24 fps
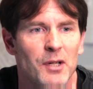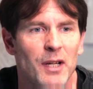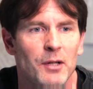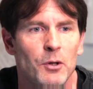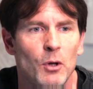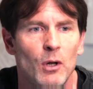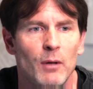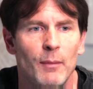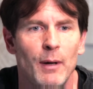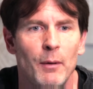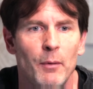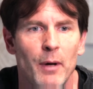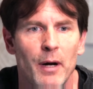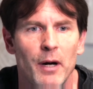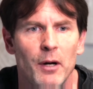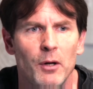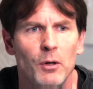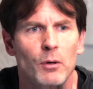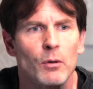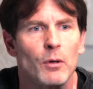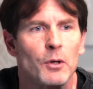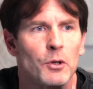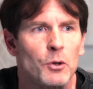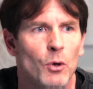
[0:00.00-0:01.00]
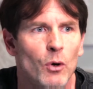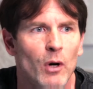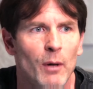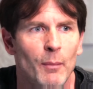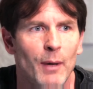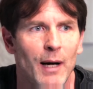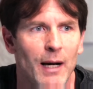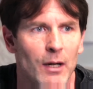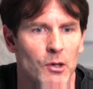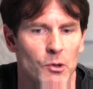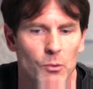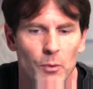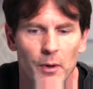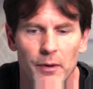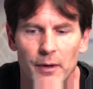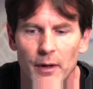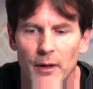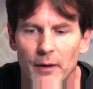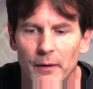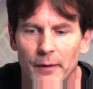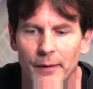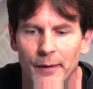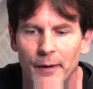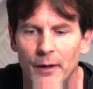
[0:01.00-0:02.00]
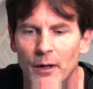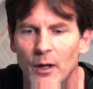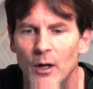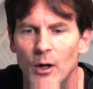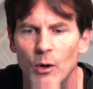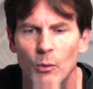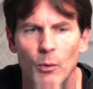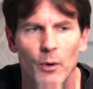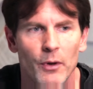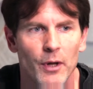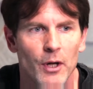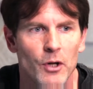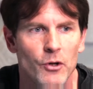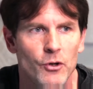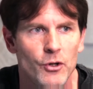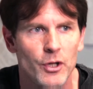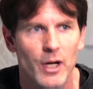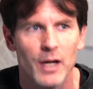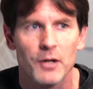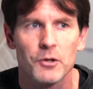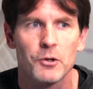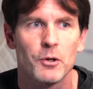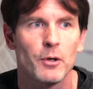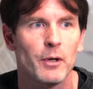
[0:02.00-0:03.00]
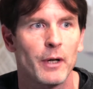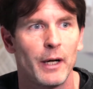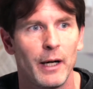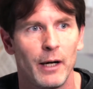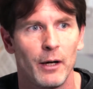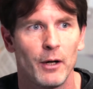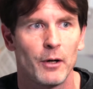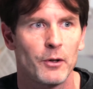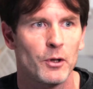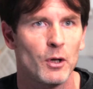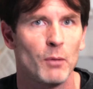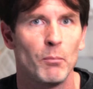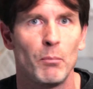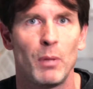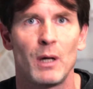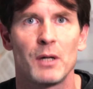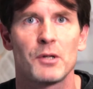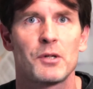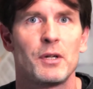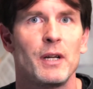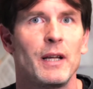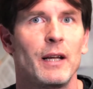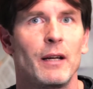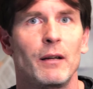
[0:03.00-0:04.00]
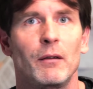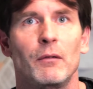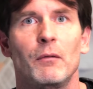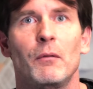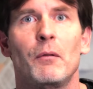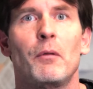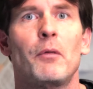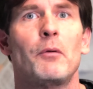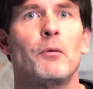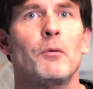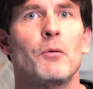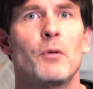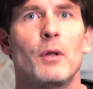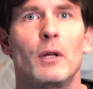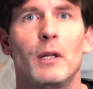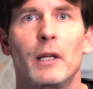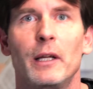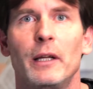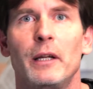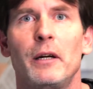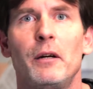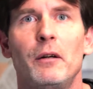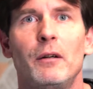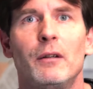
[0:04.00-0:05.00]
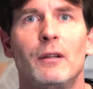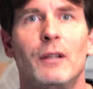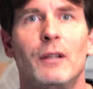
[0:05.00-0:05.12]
I told him I wanted to do a toy box with a Jester character busting through the lid.